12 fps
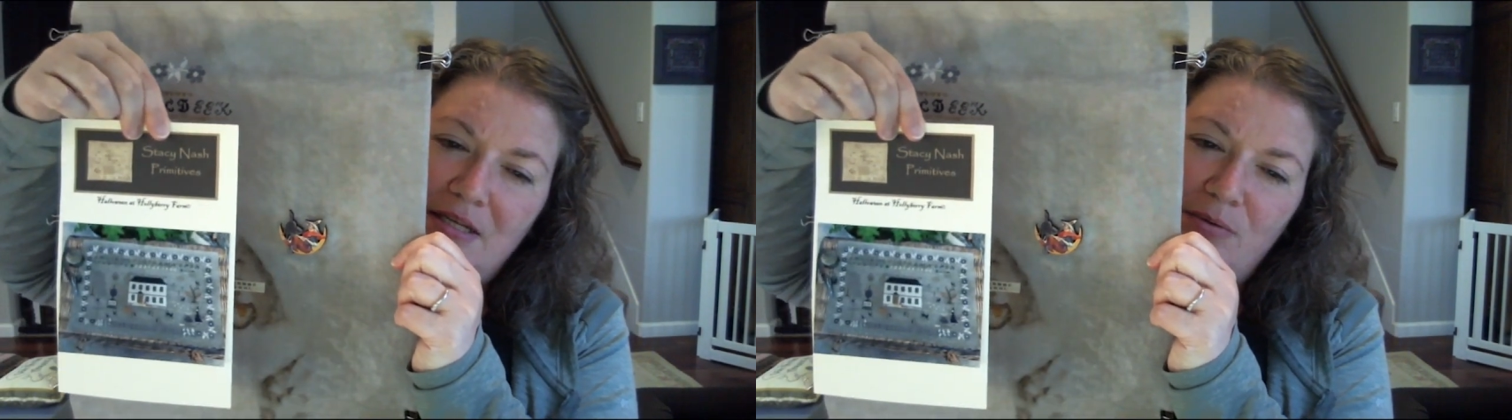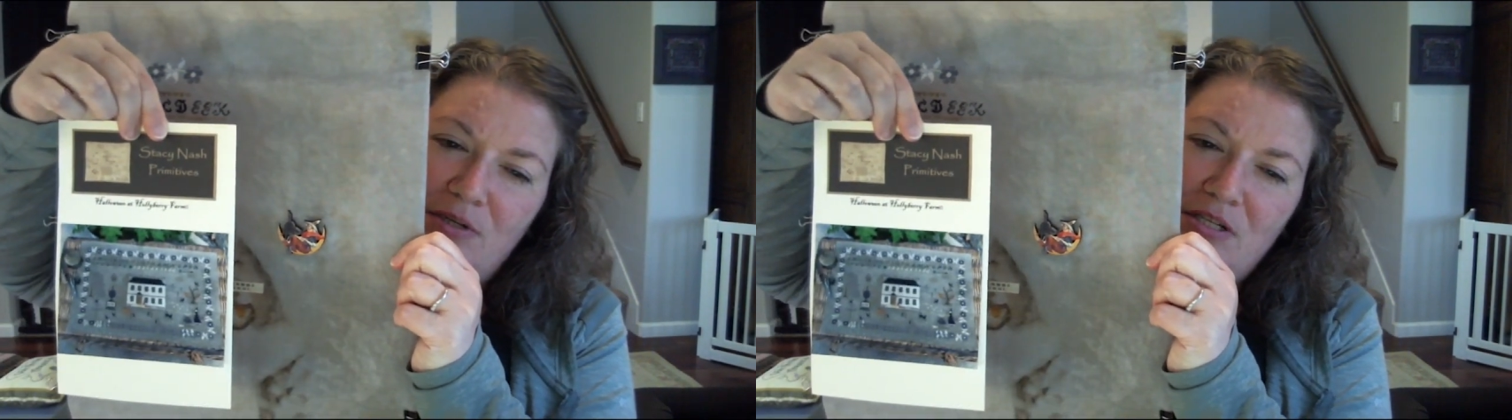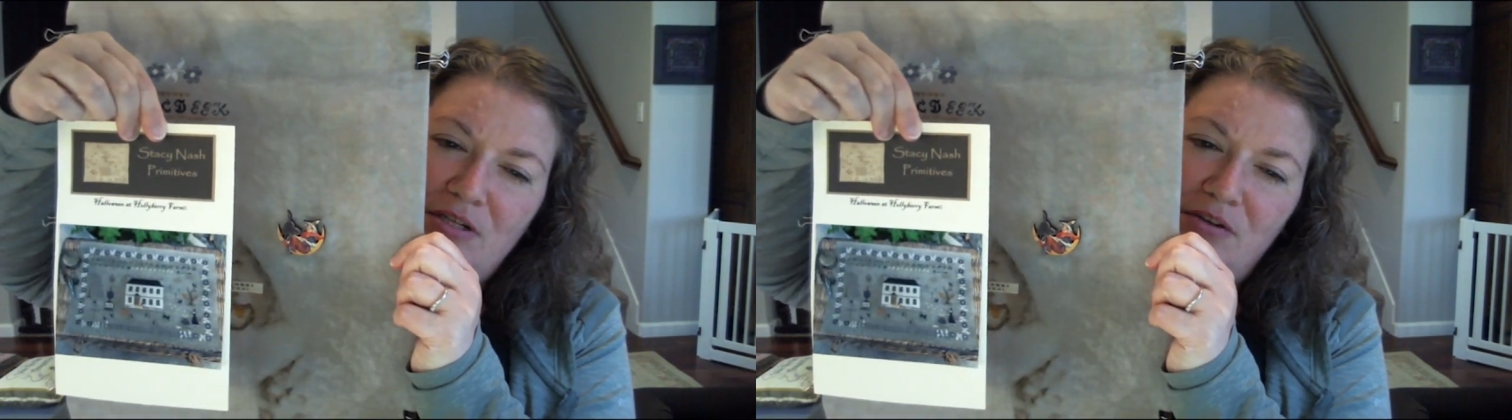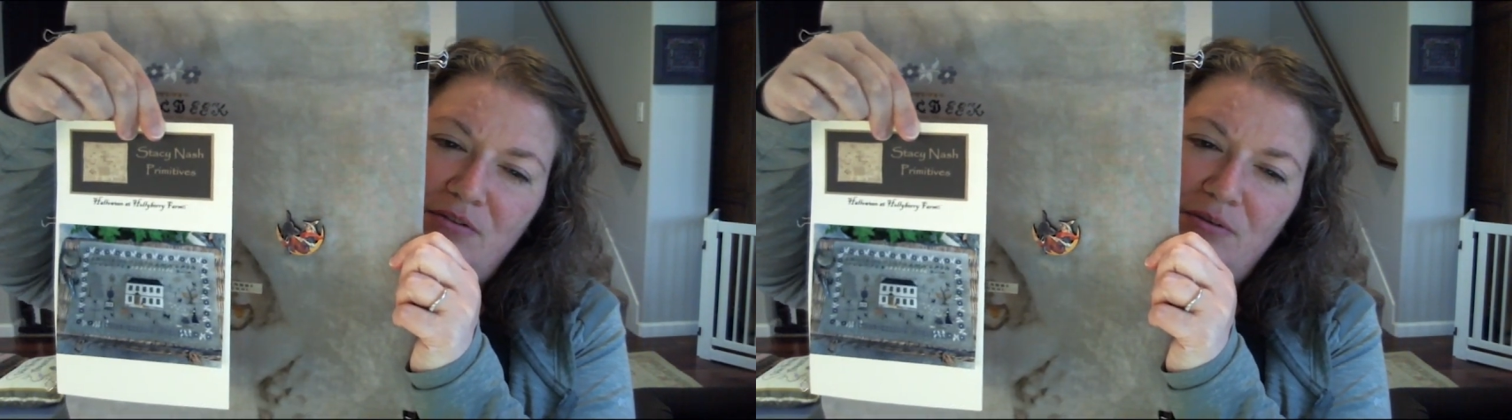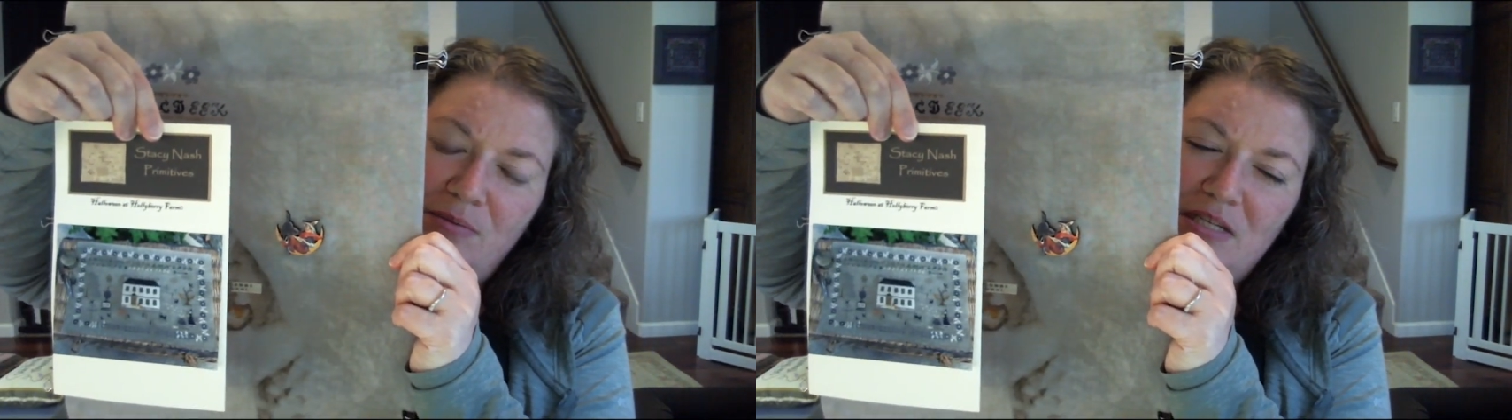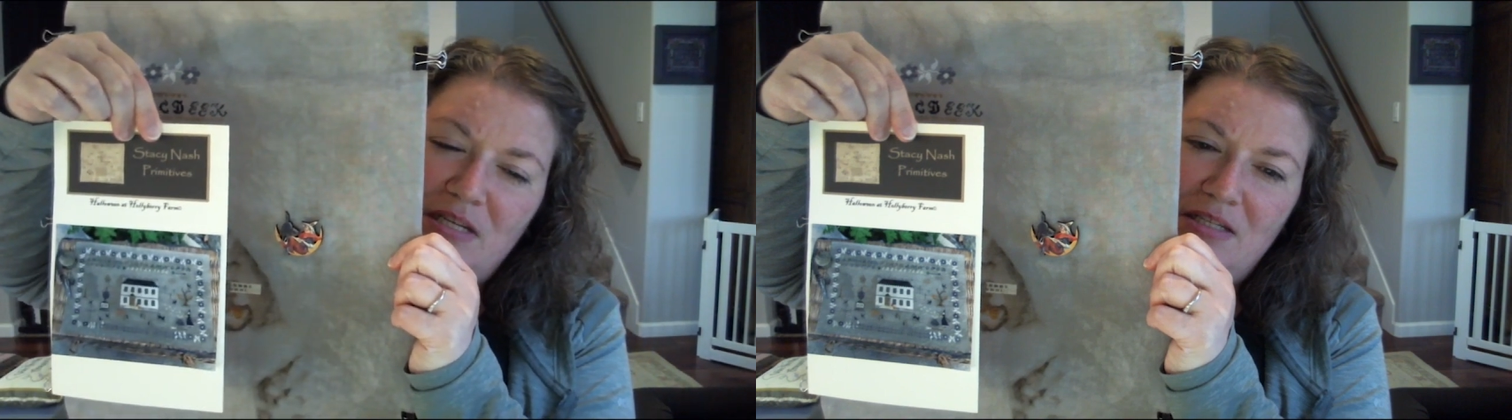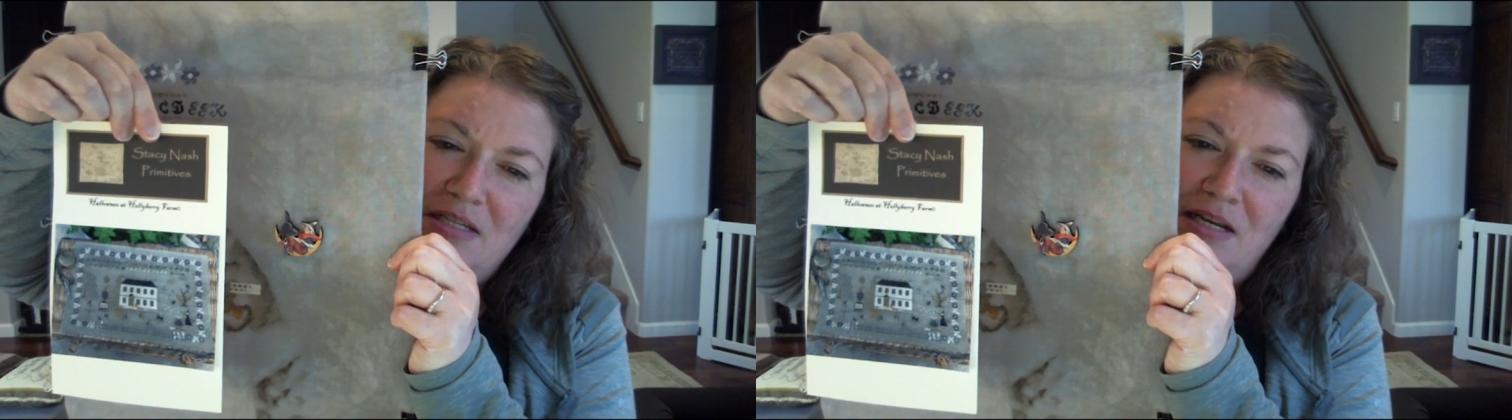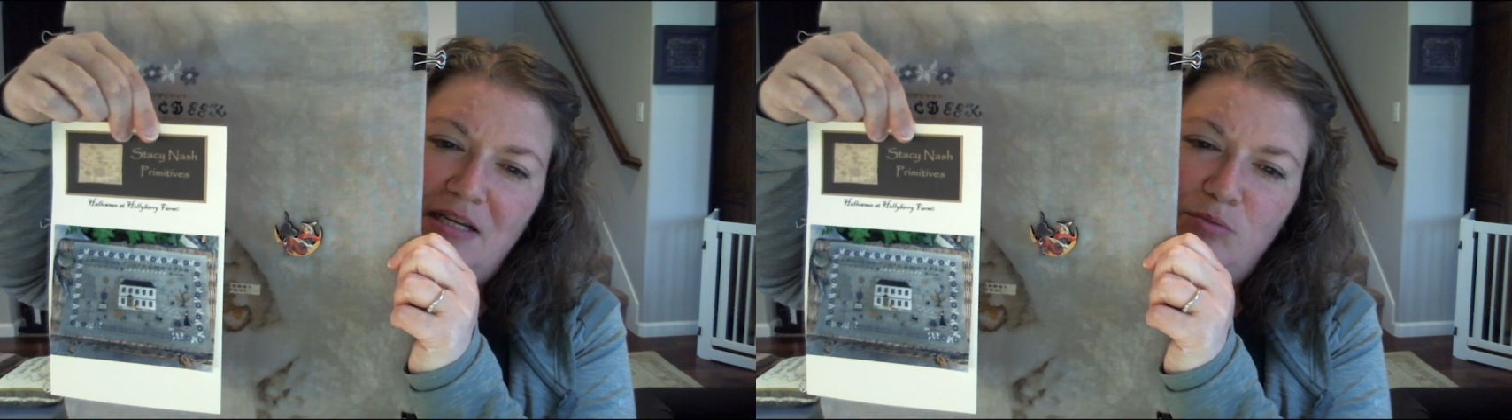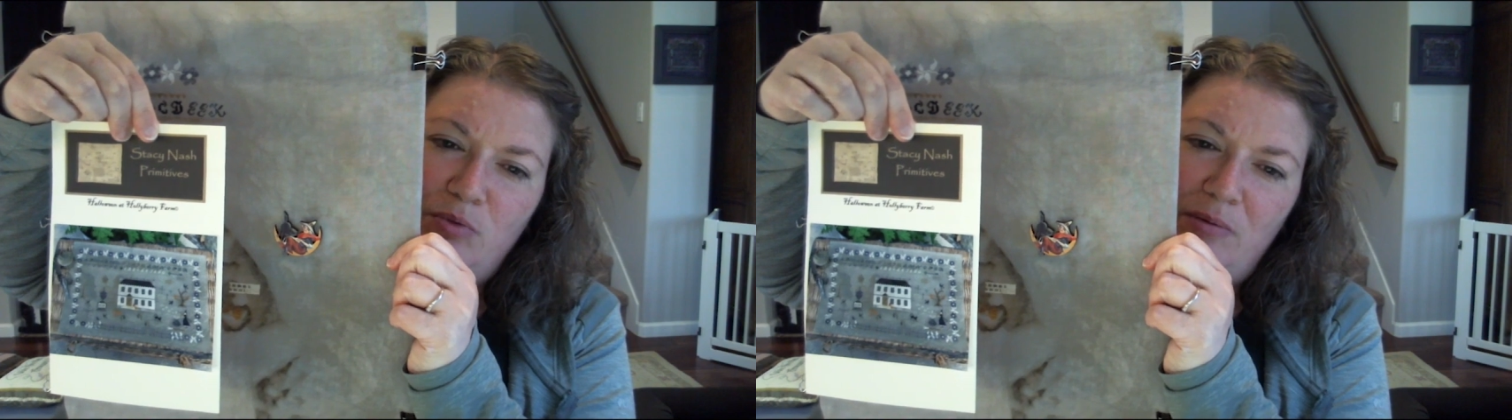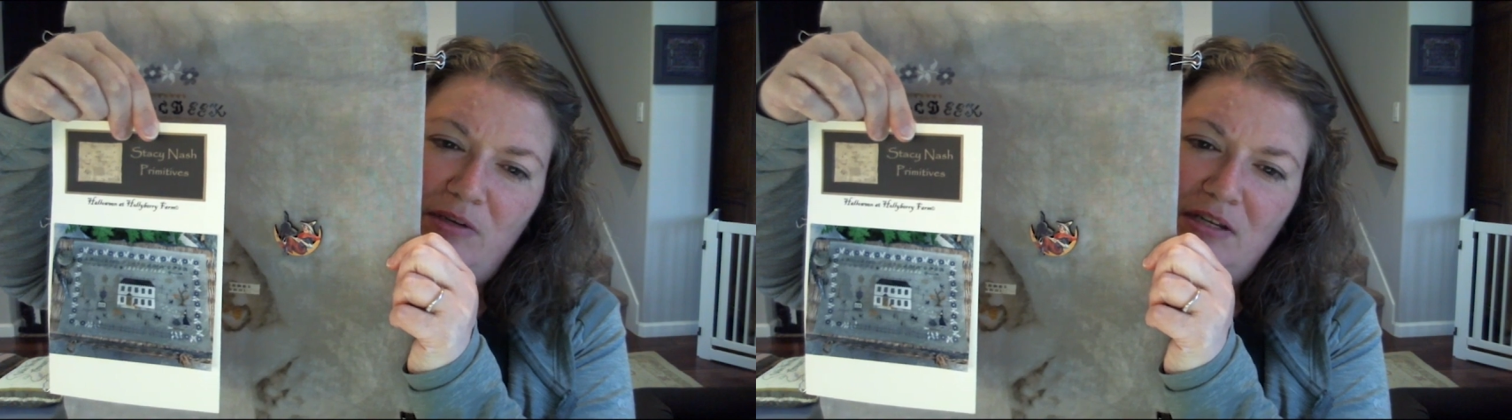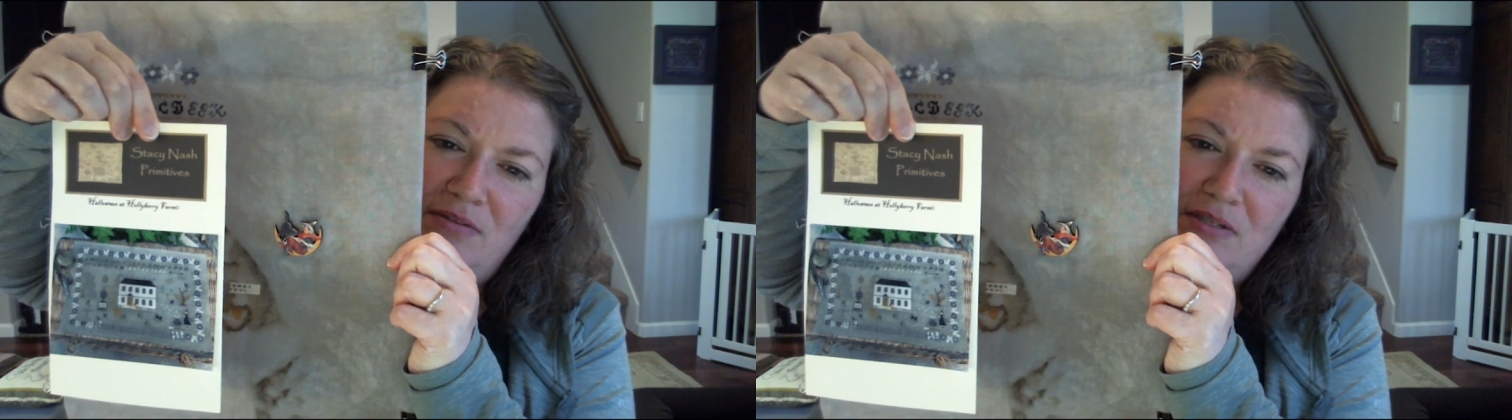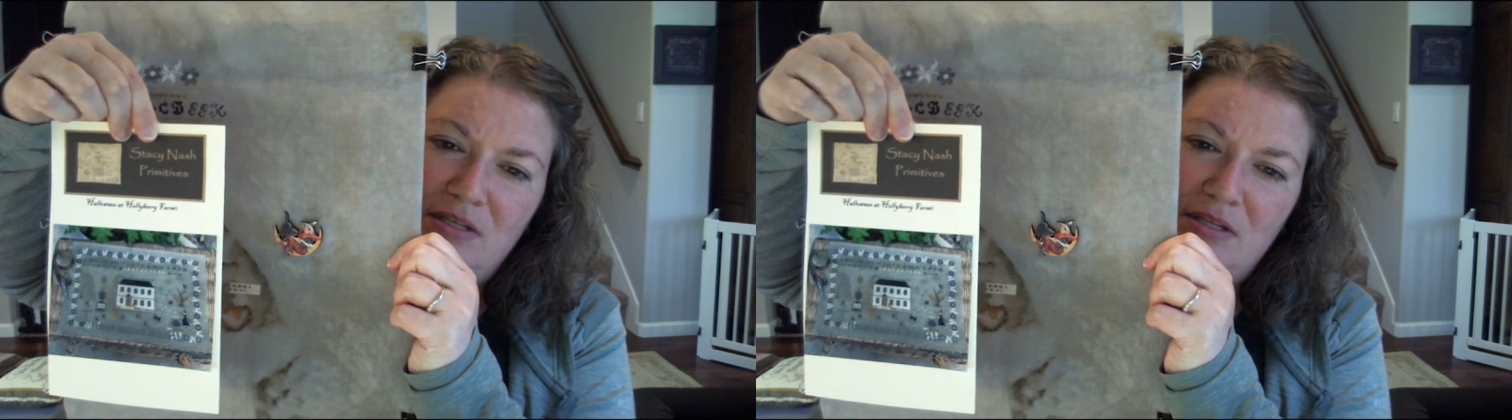original from Stacy Nash Primitives.